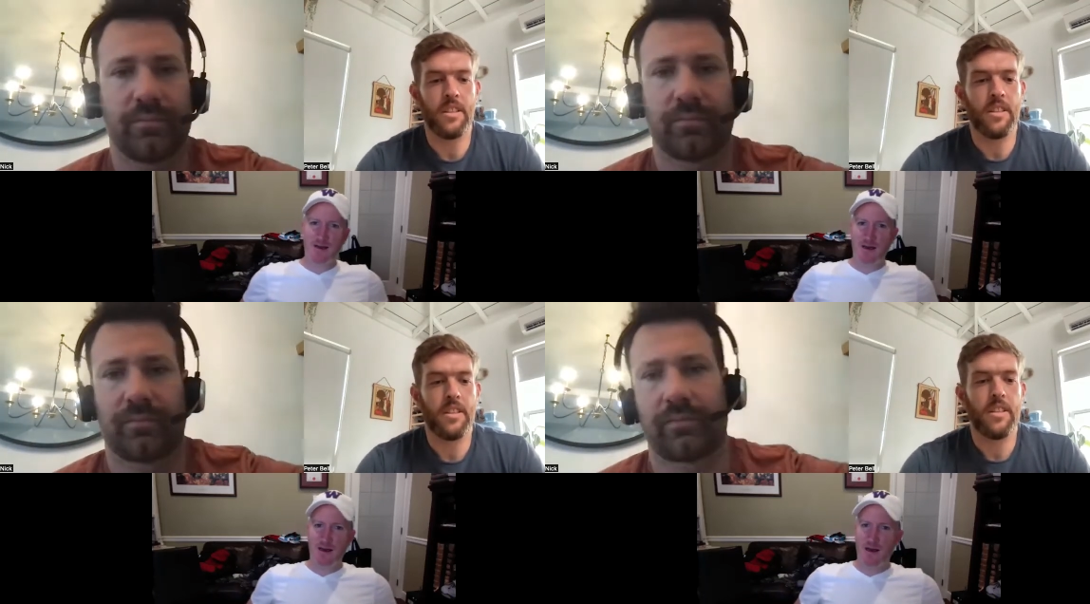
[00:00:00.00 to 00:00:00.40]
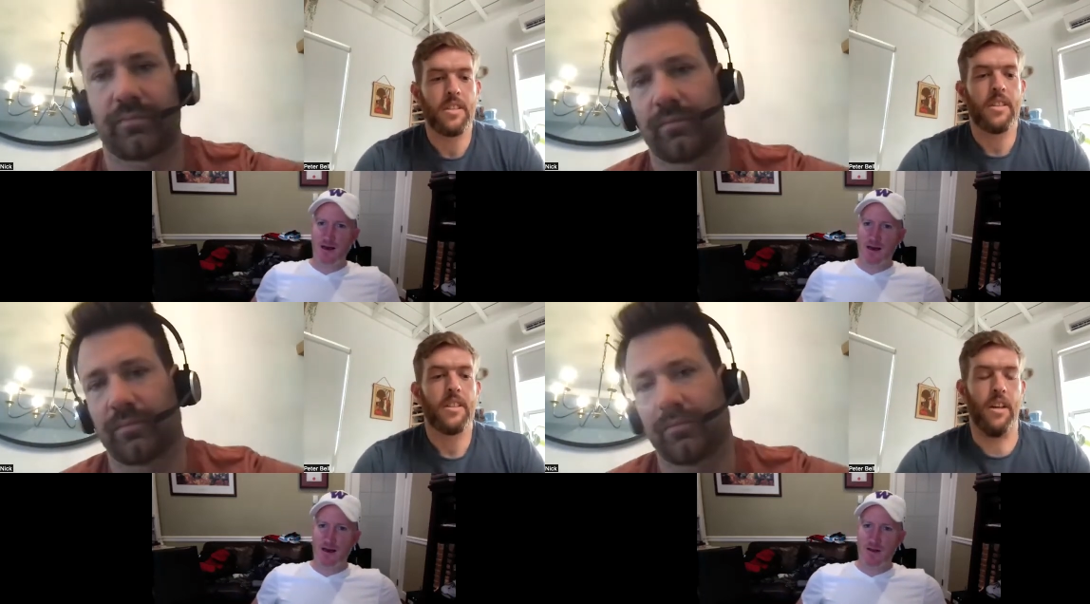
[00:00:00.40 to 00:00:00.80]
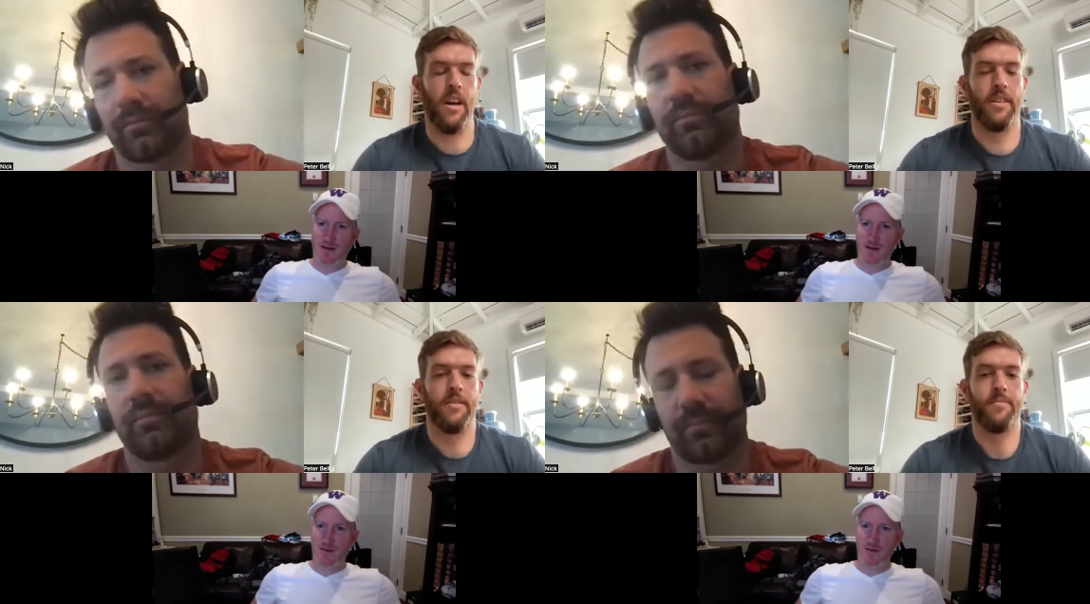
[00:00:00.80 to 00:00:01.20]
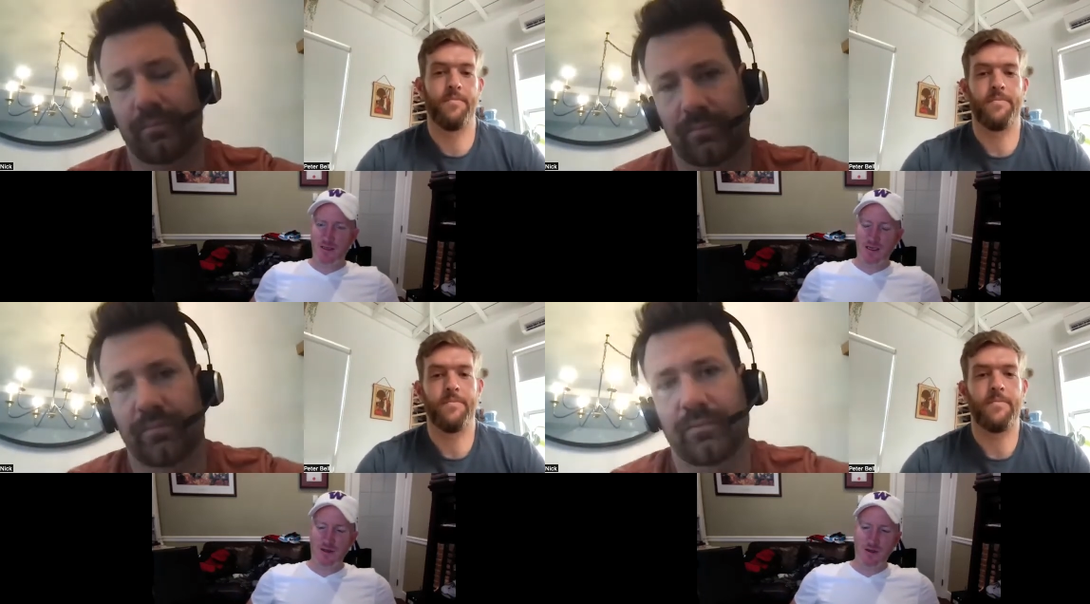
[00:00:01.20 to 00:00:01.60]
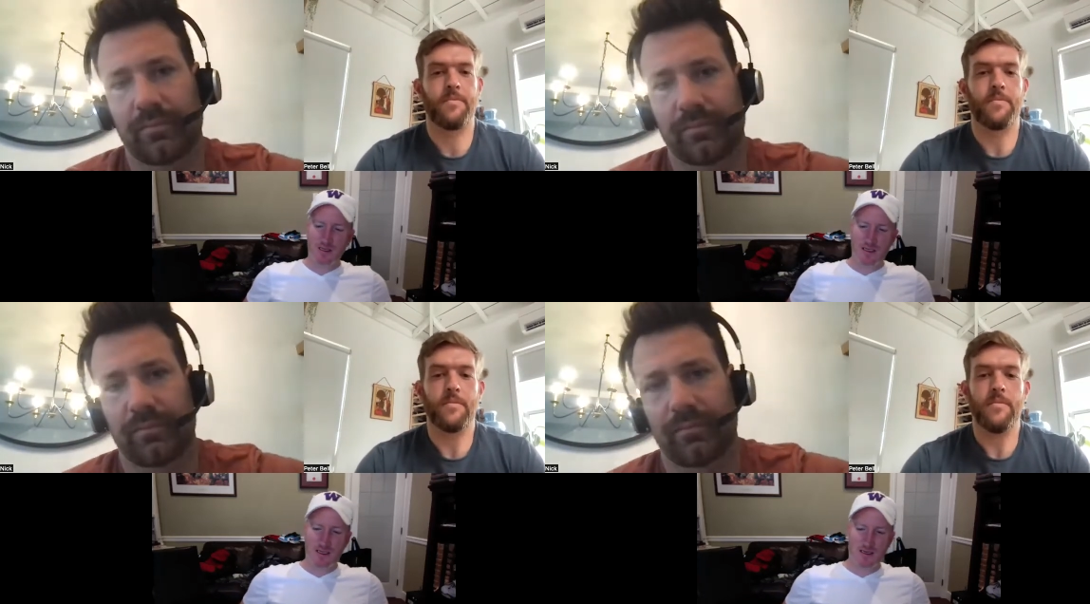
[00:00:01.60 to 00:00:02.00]
Speaker 1: uh it was
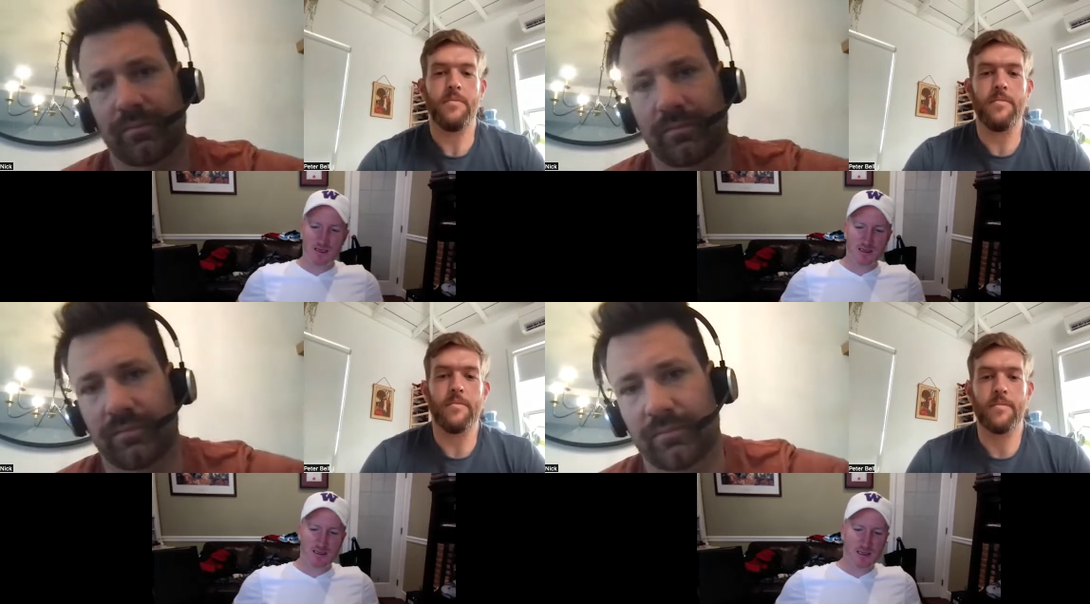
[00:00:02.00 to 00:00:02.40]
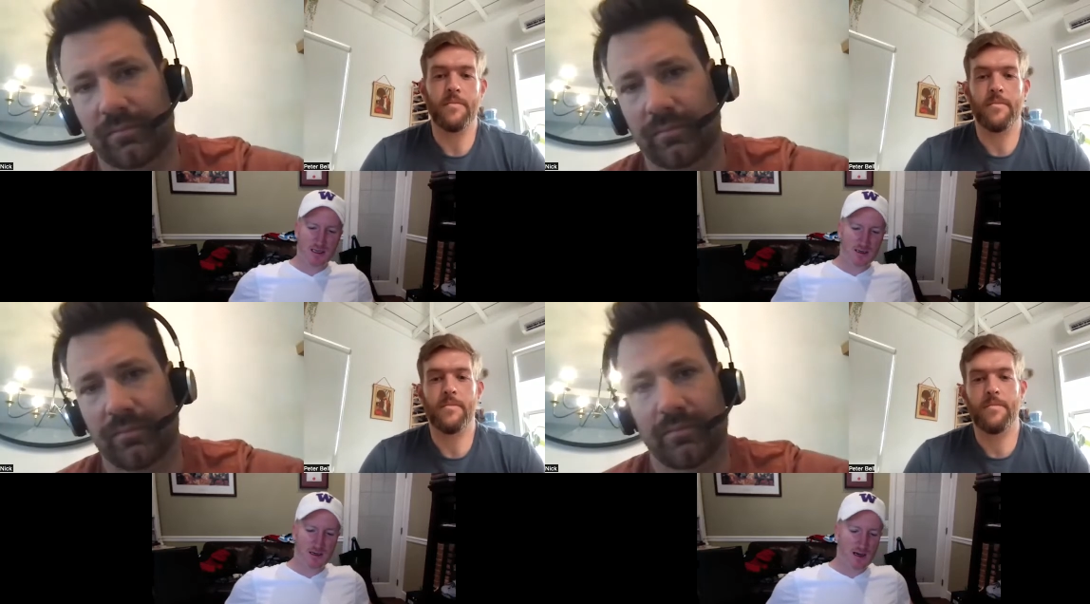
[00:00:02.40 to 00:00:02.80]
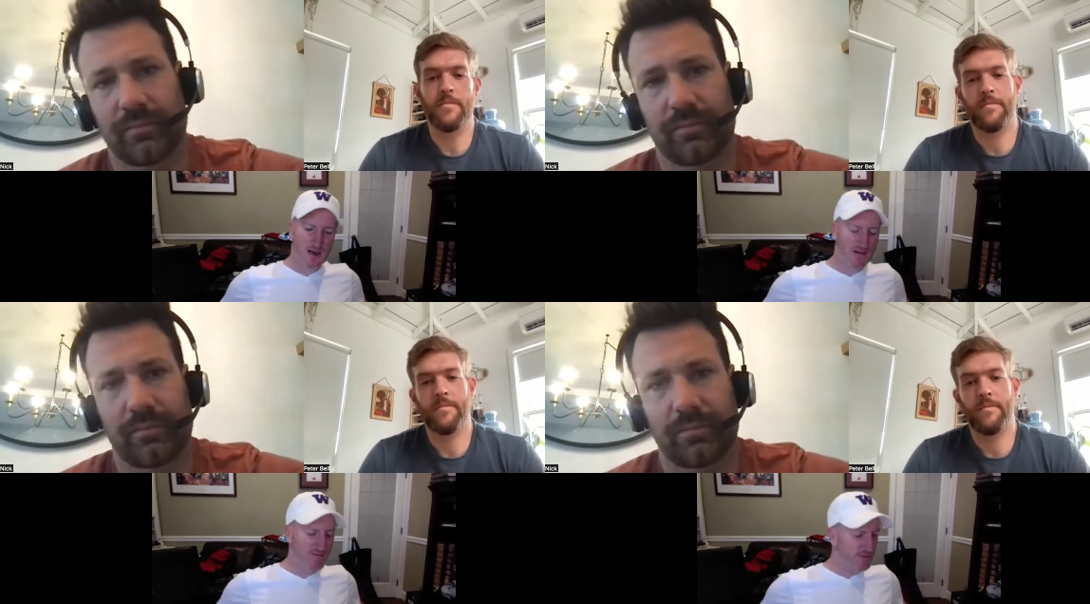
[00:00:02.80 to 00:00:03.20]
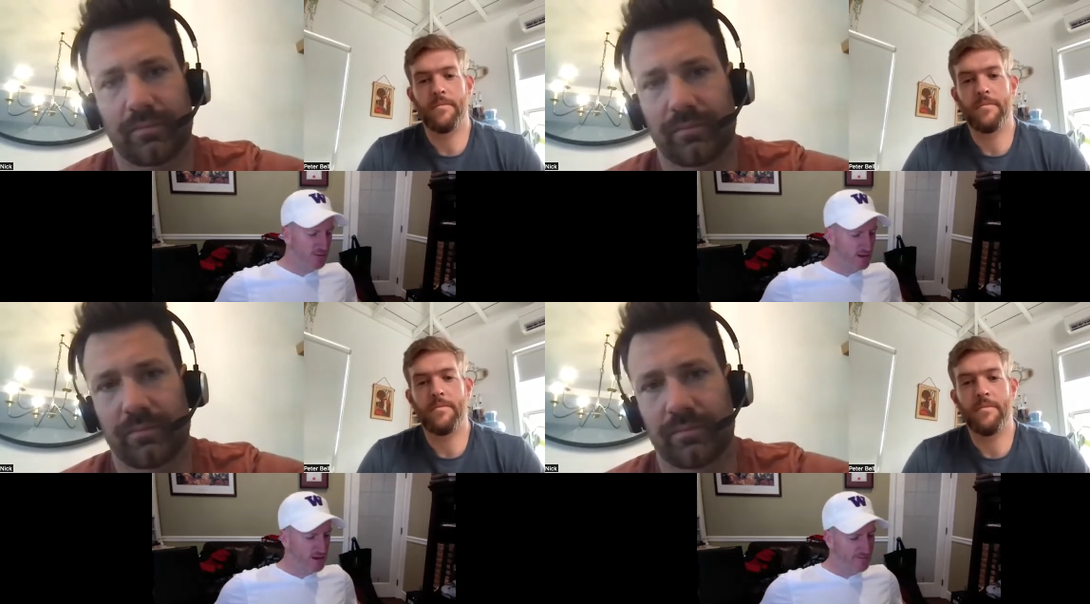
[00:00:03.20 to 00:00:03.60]
interesting because i've never really